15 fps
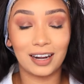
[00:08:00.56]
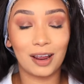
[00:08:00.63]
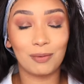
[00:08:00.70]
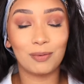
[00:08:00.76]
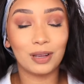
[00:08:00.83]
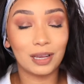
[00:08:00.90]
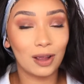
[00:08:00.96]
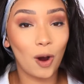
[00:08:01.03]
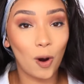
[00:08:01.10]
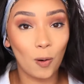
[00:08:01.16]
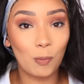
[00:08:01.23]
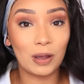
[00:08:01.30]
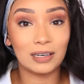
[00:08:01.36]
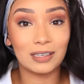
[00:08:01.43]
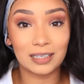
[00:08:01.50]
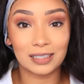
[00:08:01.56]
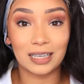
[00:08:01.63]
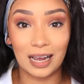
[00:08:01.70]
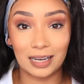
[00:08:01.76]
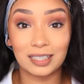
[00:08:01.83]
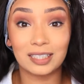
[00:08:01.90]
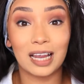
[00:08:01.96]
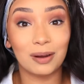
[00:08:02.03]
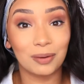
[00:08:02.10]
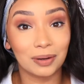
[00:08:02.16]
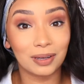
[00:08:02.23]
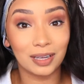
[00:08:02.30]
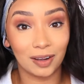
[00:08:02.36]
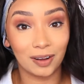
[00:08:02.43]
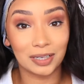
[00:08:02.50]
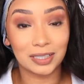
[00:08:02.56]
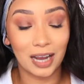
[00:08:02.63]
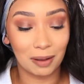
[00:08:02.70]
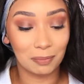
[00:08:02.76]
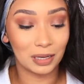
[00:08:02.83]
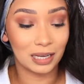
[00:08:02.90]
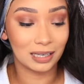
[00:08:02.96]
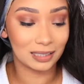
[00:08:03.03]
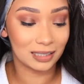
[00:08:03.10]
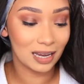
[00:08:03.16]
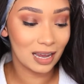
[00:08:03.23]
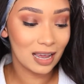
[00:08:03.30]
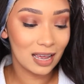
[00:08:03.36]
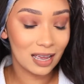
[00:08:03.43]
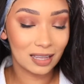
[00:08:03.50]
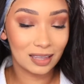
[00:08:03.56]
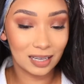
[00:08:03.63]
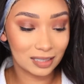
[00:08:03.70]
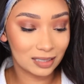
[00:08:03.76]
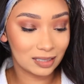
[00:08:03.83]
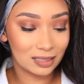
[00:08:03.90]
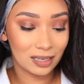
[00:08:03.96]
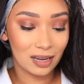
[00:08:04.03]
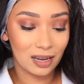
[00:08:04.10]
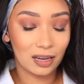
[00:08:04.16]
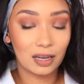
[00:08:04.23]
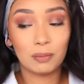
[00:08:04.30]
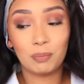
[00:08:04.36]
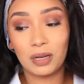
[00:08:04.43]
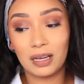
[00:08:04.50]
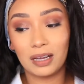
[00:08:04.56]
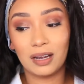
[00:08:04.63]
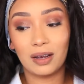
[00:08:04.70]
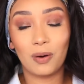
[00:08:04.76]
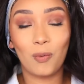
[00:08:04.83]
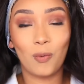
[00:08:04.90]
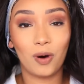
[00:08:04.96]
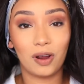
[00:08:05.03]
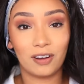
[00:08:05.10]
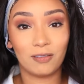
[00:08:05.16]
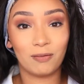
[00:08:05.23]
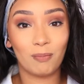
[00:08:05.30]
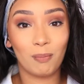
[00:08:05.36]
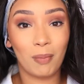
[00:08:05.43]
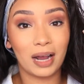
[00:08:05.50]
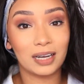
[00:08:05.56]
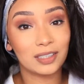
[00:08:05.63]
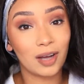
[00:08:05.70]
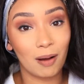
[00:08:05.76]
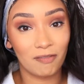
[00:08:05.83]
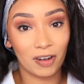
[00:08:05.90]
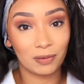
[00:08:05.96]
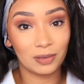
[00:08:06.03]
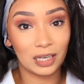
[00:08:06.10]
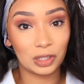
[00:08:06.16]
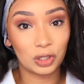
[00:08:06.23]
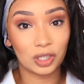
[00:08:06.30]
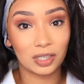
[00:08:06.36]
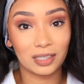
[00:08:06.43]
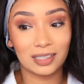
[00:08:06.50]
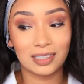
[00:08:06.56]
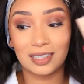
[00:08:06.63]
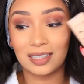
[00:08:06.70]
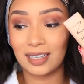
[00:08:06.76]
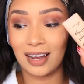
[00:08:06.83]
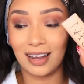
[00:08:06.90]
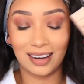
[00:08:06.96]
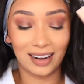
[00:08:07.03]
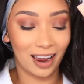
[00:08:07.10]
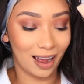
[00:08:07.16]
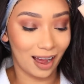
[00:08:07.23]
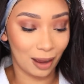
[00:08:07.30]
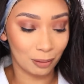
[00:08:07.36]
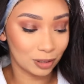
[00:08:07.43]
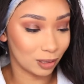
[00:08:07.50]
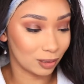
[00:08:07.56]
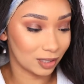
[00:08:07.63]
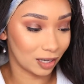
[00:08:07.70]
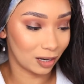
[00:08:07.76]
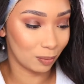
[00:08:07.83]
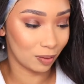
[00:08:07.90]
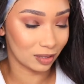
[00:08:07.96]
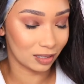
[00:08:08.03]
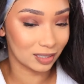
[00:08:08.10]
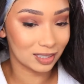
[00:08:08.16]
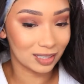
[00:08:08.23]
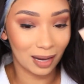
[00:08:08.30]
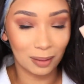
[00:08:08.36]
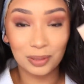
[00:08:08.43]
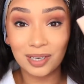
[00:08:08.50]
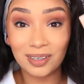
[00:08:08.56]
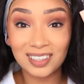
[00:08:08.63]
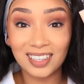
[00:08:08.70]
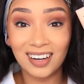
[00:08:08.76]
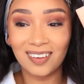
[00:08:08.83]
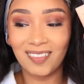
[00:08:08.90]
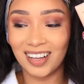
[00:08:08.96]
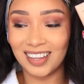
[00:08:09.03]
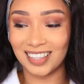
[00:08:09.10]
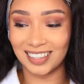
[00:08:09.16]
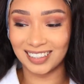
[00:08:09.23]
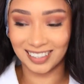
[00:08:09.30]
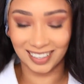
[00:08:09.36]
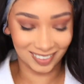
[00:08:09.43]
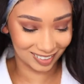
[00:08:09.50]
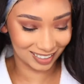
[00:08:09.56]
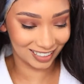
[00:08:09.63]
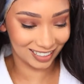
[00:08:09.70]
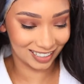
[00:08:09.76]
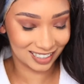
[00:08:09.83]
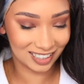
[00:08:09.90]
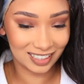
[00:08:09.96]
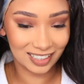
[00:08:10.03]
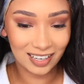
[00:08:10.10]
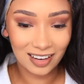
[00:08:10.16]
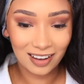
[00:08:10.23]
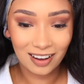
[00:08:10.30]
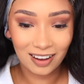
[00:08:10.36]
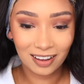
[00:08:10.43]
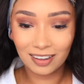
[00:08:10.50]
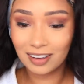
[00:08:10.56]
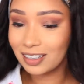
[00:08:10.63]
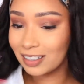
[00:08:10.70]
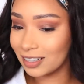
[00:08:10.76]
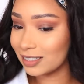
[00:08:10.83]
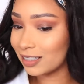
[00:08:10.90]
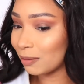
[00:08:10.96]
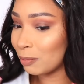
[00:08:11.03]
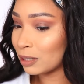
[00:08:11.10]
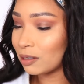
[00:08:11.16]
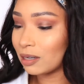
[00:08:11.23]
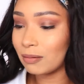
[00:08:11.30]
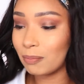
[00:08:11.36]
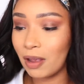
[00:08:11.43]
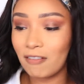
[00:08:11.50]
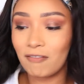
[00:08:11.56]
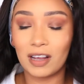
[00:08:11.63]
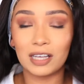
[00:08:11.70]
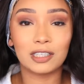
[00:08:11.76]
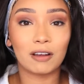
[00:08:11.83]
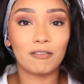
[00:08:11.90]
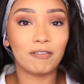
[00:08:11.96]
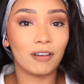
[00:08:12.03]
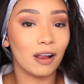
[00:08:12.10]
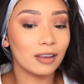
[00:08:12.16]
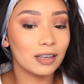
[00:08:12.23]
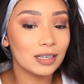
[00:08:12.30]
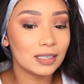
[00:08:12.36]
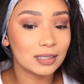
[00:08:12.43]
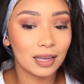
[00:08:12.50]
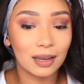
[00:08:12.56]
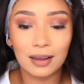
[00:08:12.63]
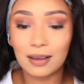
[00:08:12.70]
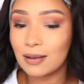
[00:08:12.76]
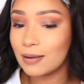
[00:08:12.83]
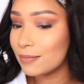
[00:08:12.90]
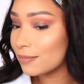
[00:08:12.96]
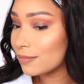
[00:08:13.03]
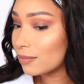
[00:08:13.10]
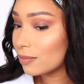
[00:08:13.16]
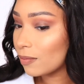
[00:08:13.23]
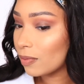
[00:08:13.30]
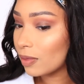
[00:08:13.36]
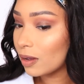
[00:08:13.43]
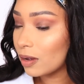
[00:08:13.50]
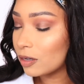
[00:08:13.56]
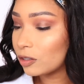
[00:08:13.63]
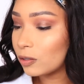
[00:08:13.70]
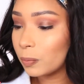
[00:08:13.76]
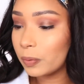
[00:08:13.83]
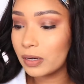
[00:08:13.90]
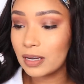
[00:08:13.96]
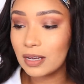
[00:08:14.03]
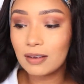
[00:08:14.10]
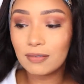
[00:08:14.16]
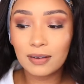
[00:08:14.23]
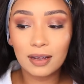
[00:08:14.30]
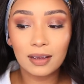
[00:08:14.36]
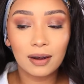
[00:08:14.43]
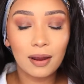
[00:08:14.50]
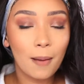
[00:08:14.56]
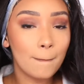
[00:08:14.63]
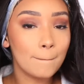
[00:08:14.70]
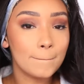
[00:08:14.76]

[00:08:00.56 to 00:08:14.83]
I really hope it does last a really long time because this could be one of my top foundations and I'm so excited about this. Oh my gosh. Look at this. That makes my face look flawless, like super even.